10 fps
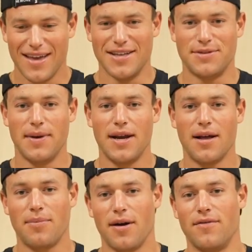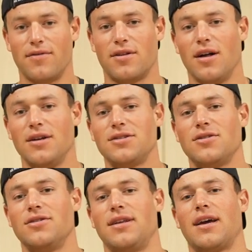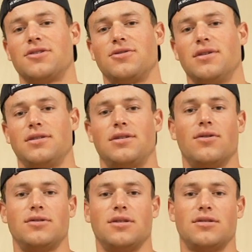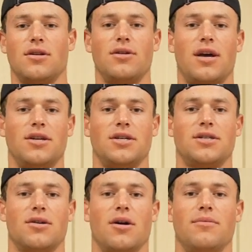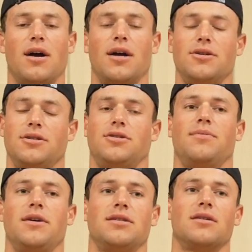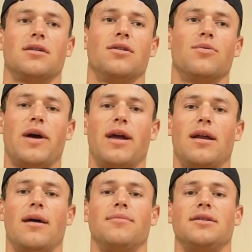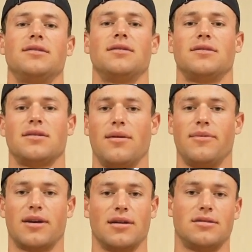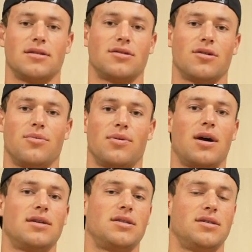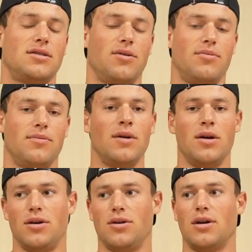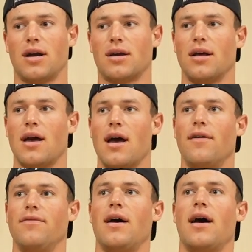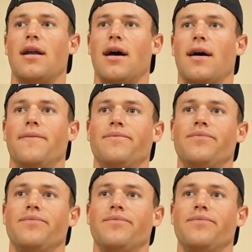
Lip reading: It's made up of clustered dextrin, so it's a slow digesting carbohydrate. So basically the way it empties in the stomach, it's a slow process, so you're not going to have that,